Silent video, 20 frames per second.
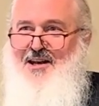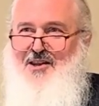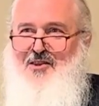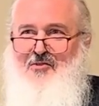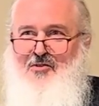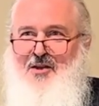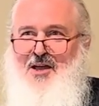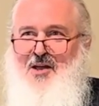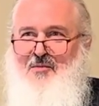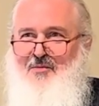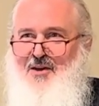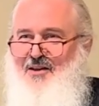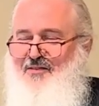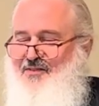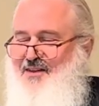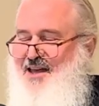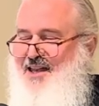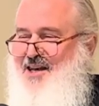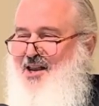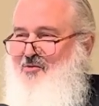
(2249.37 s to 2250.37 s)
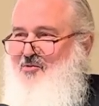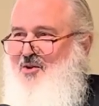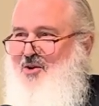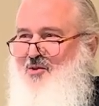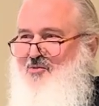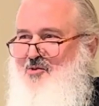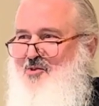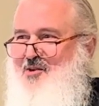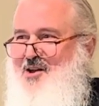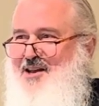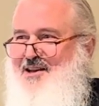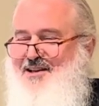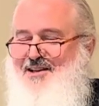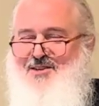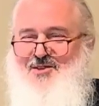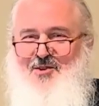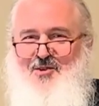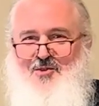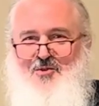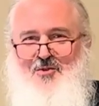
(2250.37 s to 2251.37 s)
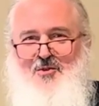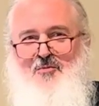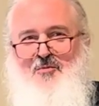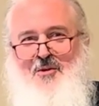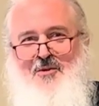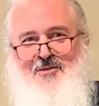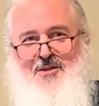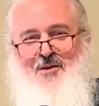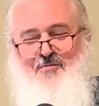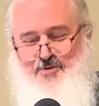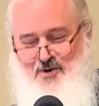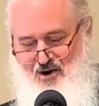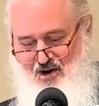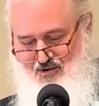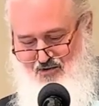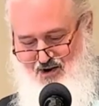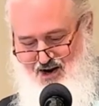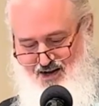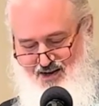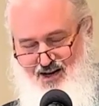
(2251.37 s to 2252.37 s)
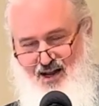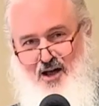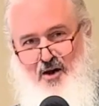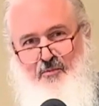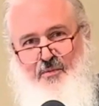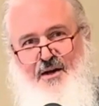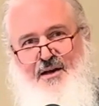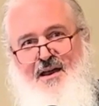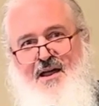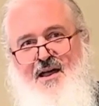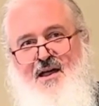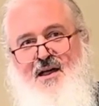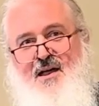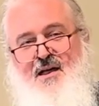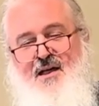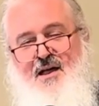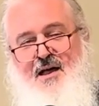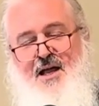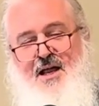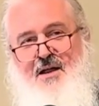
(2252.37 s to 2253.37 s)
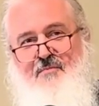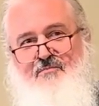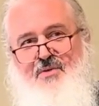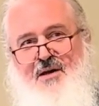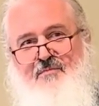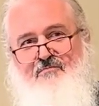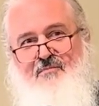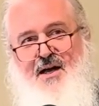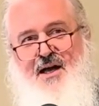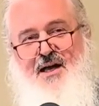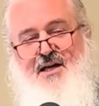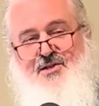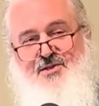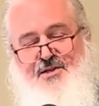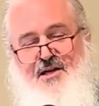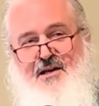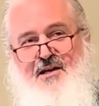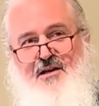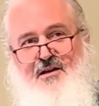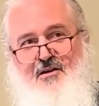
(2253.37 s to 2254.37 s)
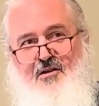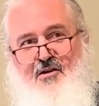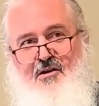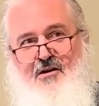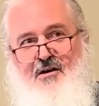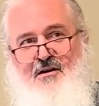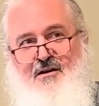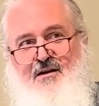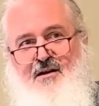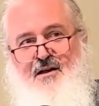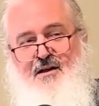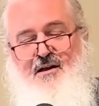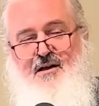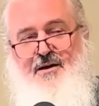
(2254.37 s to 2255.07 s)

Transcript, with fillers: I didn't think about that, and I really regret it because they're doing the birthday party right now. But but my son in law,